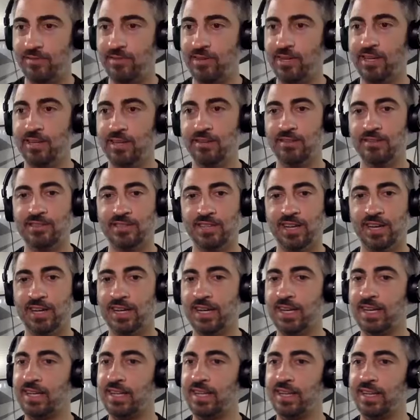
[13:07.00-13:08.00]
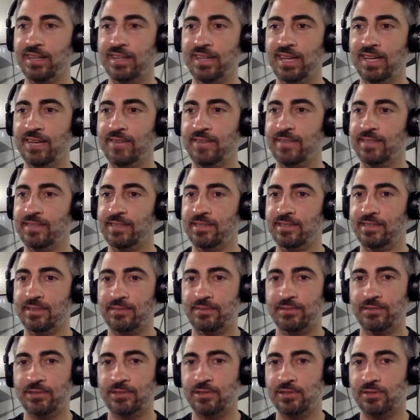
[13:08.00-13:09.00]
heavy hitters. So I got Clay Davies
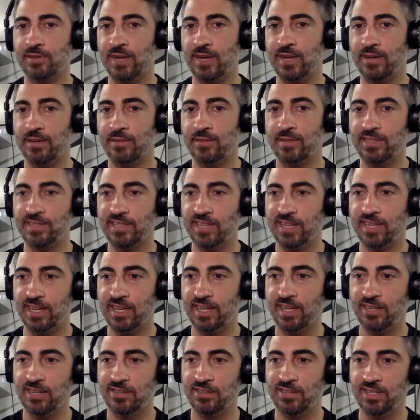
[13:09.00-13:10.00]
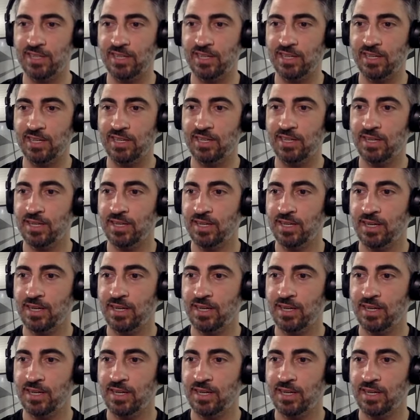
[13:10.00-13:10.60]
first round on my second entry. I